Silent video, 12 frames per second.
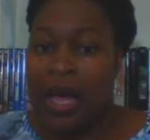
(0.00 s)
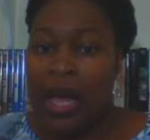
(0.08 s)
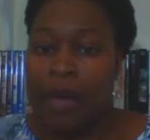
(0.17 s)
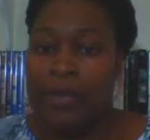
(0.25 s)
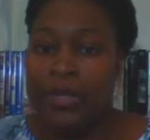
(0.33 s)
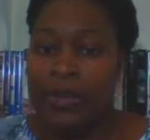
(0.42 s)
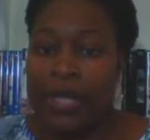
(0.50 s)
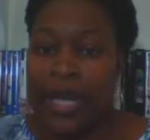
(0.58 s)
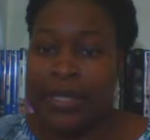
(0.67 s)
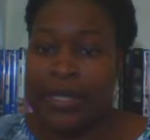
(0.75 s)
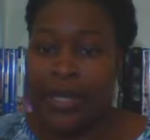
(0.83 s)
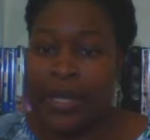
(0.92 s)
I'm too
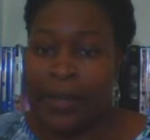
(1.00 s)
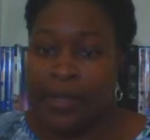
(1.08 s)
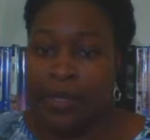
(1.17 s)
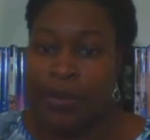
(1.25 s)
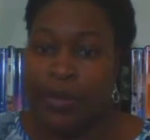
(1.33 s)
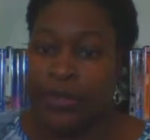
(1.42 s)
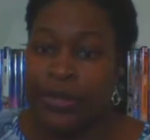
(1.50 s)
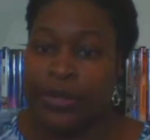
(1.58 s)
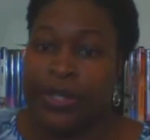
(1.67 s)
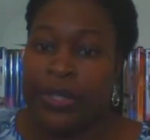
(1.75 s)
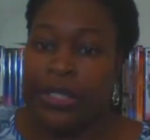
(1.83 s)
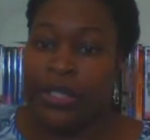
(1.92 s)
lazy at this point
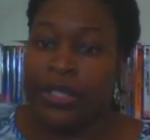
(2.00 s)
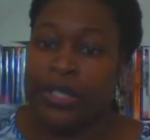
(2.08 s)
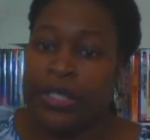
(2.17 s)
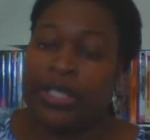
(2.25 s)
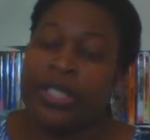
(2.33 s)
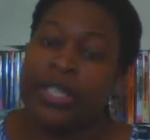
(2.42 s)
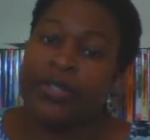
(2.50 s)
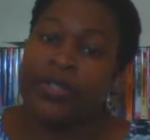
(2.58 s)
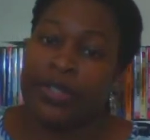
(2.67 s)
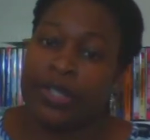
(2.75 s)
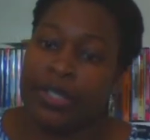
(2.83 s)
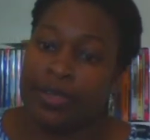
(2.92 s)
to research it just
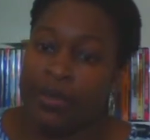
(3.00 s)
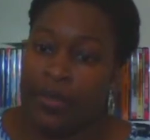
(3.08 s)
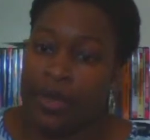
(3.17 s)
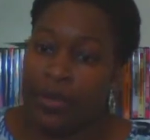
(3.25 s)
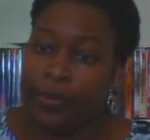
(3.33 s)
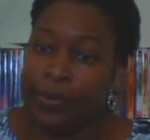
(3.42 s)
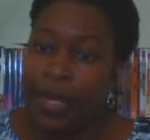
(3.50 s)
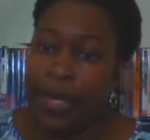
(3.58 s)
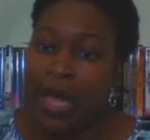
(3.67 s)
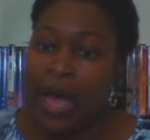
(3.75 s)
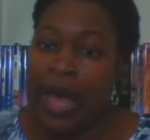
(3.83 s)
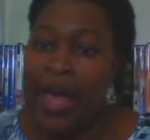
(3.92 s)
for this review.
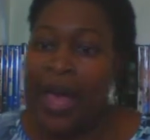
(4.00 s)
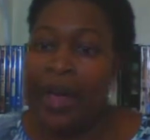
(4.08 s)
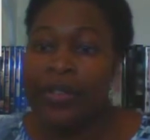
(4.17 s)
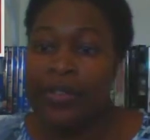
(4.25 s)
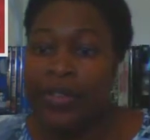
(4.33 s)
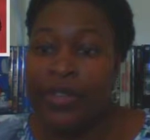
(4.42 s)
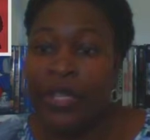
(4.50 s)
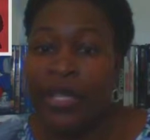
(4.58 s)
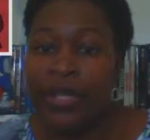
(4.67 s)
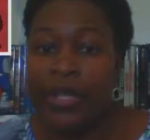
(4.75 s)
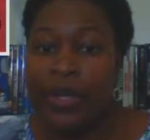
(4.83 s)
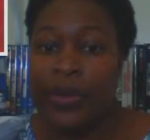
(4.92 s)
I have a
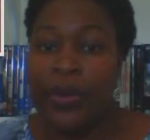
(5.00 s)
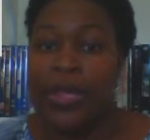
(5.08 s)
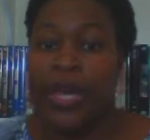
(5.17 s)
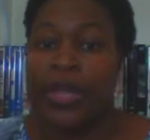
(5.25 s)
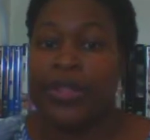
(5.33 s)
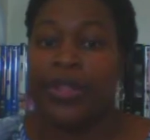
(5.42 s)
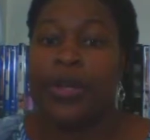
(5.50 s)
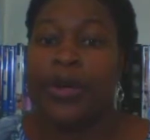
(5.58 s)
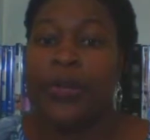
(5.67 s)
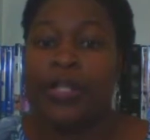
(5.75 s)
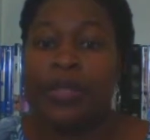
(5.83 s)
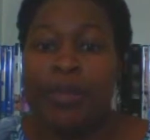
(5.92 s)
feeling, though, that there
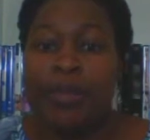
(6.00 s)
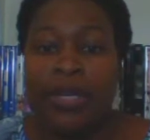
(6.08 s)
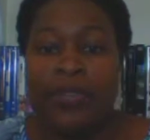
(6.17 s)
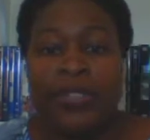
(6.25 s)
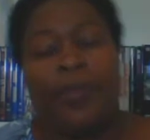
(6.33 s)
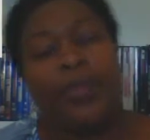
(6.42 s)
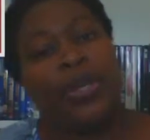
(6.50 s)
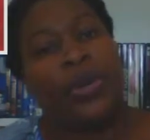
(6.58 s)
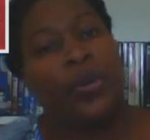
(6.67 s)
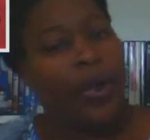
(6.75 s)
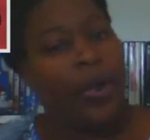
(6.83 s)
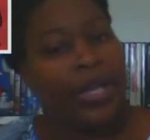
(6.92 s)
was a bit of something
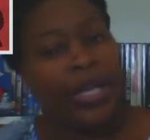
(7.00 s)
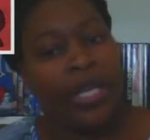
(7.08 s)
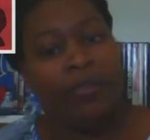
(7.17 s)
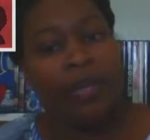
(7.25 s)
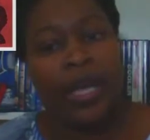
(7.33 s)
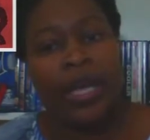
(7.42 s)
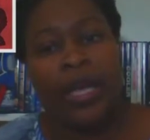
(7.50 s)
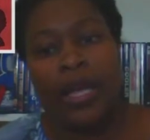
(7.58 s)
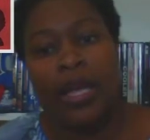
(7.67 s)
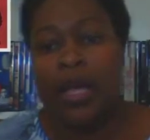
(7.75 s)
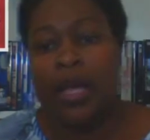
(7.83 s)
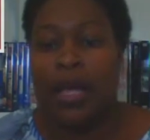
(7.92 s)
quirky
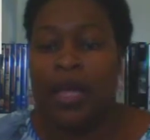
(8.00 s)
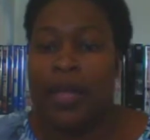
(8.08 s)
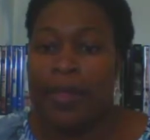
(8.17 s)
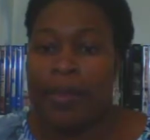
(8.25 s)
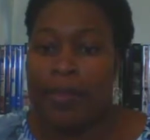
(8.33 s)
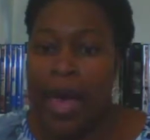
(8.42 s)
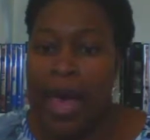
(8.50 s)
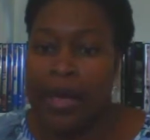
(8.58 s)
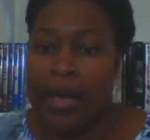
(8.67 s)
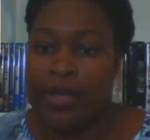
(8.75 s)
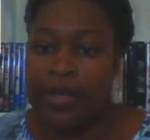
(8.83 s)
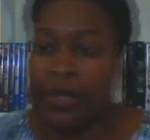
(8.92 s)
playing in the
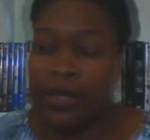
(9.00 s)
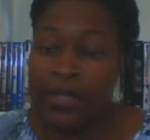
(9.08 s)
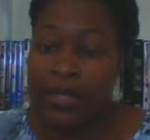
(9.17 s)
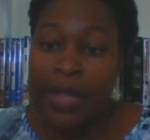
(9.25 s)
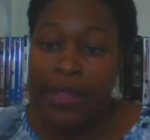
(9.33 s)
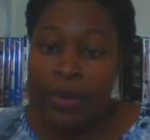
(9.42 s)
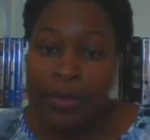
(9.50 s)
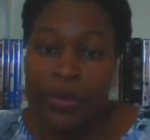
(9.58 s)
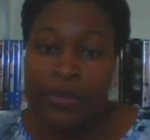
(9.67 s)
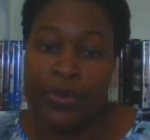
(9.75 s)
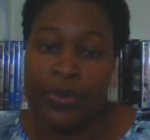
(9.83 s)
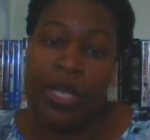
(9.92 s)
back to set the
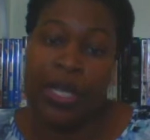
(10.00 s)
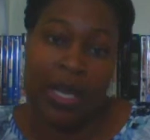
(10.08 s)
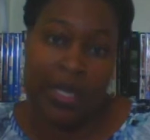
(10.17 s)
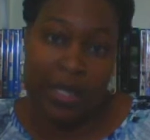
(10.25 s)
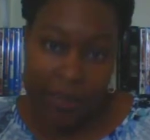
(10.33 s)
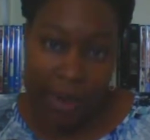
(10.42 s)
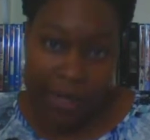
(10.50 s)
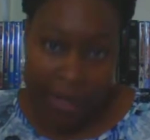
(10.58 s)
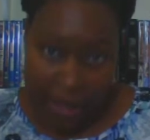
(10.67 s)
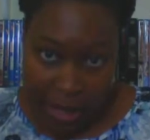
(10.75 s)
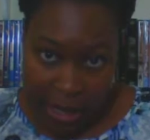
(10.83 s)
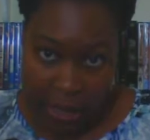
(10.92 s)
mood for the
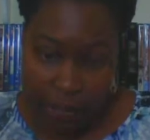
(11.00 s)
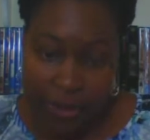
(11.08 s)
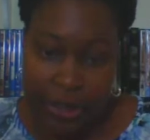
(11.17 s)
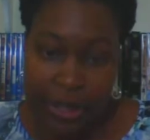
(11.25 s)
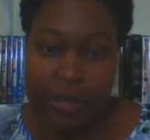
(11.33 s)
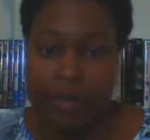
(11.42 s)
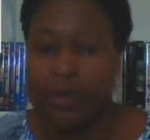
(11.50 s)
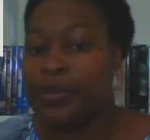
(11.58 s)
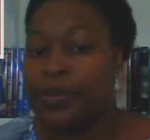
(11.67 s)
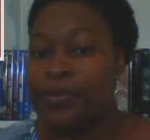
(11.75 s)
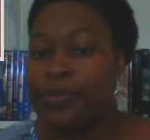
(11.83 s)
unexpected and unpredictable.